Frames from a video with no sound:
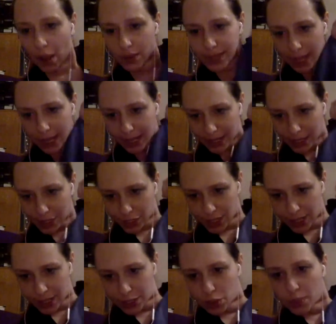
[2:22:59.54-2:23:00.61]
delicate
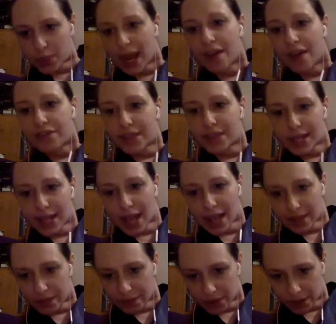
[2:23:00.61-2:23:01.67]
she is? You would have the
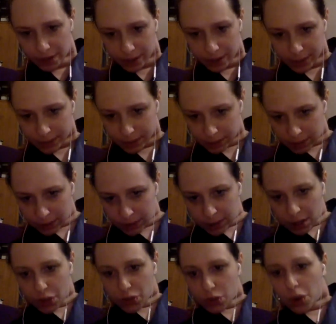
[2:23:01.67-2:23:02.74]
death of her
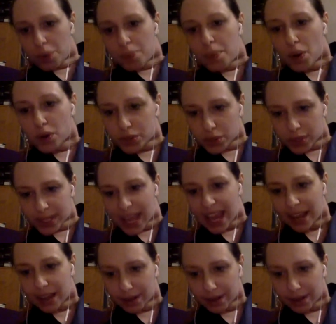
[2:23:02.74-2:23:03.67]
on your boat to take her